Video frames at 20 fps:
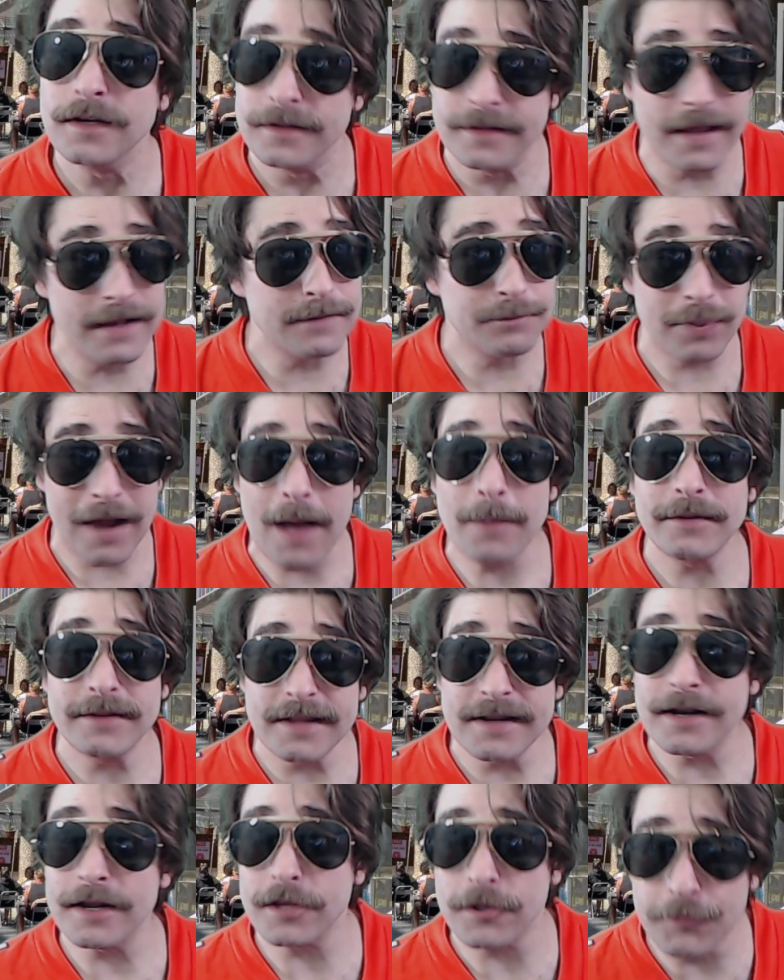They'd probably
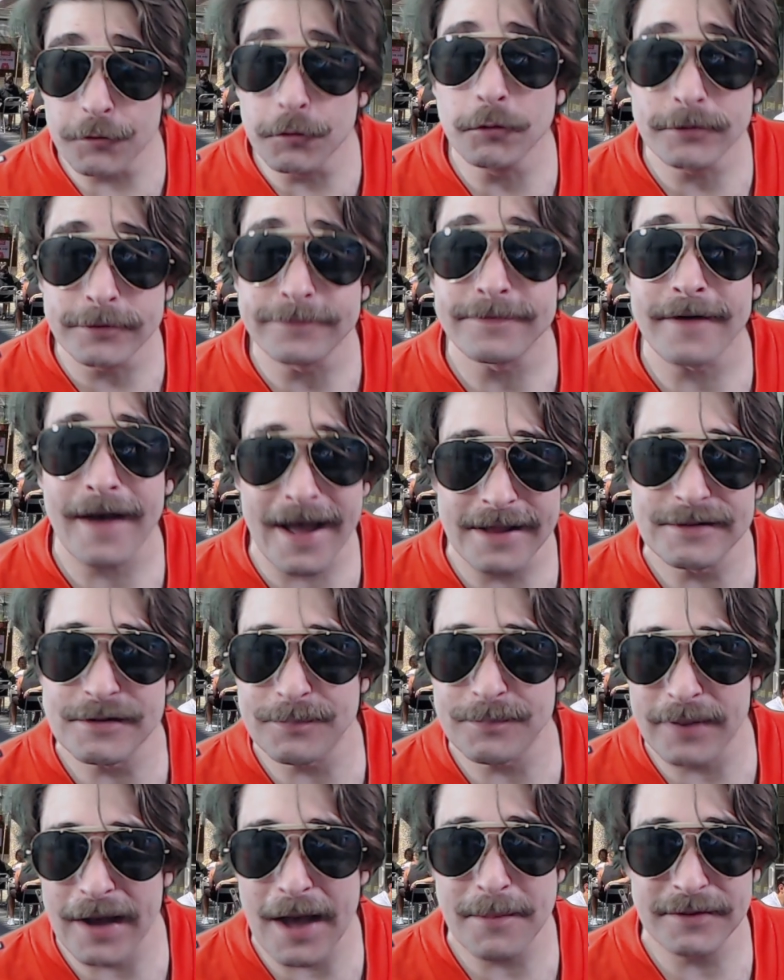need a huge fire
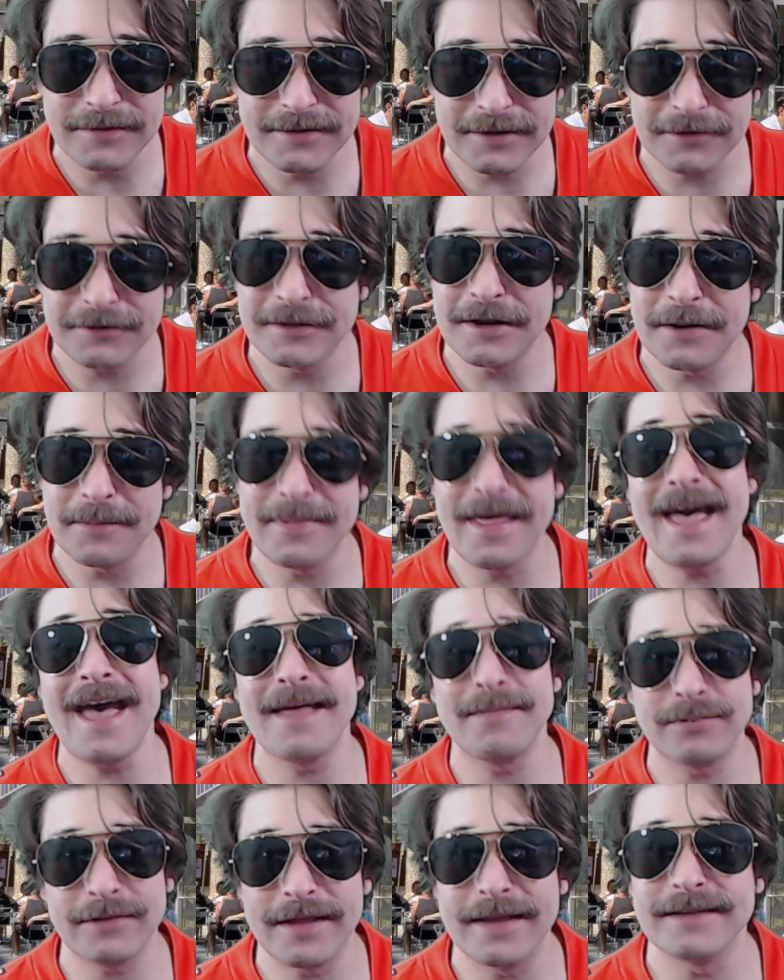department to clean up
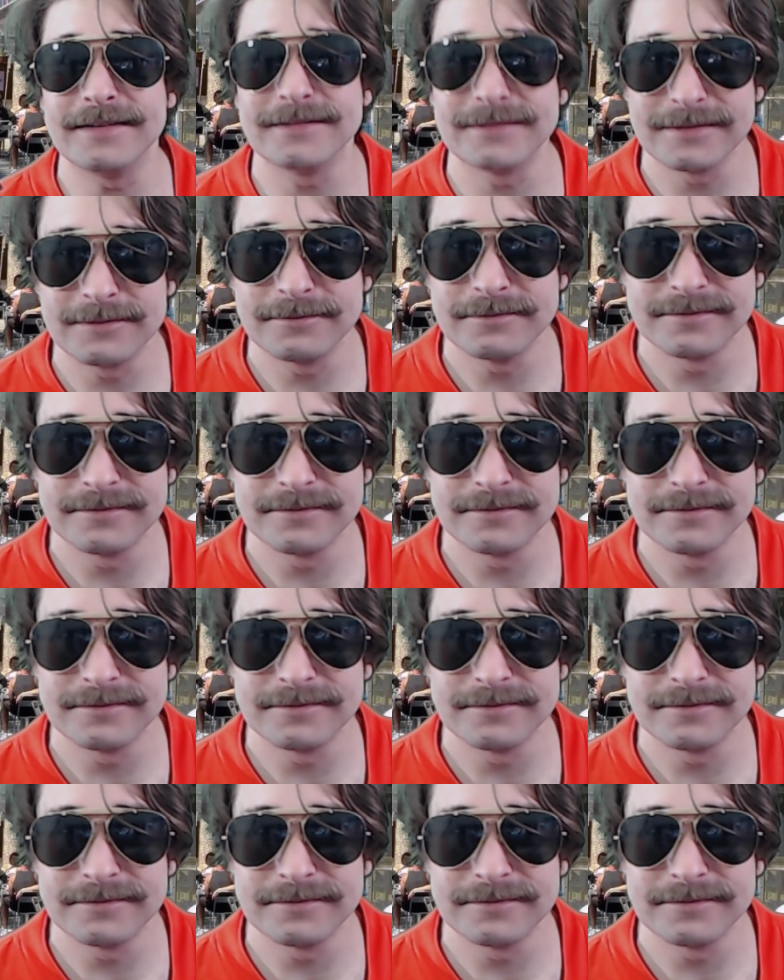that place.